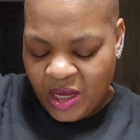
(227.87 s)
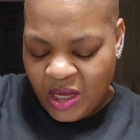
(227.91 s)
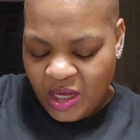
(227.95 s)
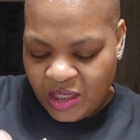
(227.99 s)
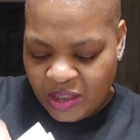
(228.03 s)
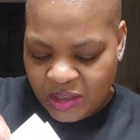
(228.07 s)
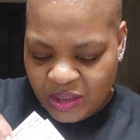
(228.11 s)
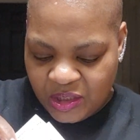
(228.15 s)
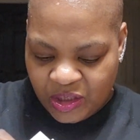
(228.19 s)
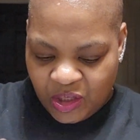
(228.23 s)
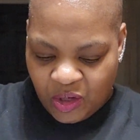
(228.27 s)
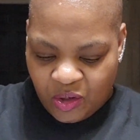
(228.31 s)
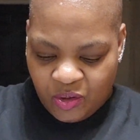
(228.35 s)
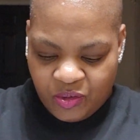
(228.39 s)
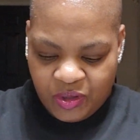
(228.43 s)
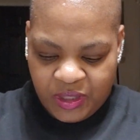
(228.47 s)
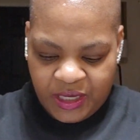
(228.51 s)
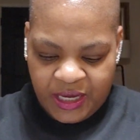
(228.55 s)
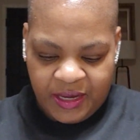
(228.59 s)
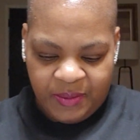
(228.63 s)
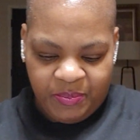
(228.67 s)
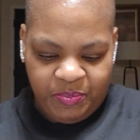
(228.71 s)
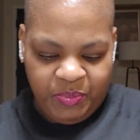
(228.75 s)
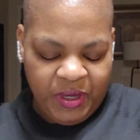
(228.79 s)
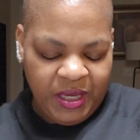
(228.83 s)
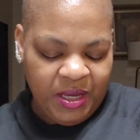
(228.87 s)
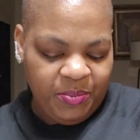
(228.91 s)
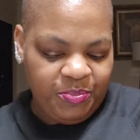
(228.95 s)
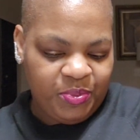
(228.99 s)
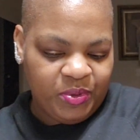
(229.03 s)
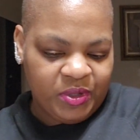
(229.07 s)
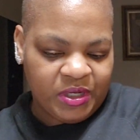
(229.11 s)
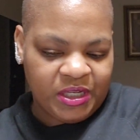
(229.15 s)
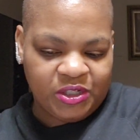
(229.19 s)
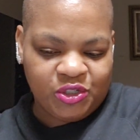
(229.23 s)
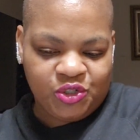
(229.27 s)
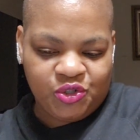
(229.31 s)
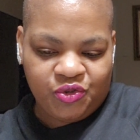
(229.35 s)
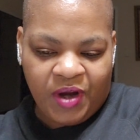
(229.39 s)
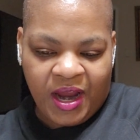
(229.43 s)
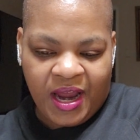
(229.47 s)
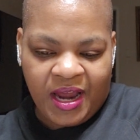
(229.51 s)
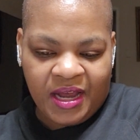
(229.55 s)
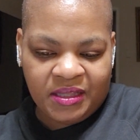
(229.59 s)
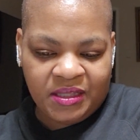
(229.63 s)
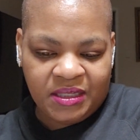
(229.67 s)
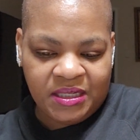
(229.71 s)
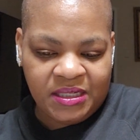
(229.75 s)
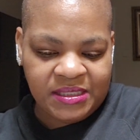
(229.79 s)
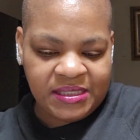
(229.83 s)
so that people can
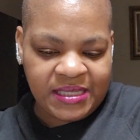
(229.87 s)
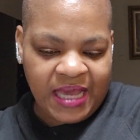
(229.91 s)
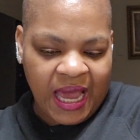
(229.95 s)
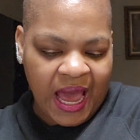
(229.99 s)
try these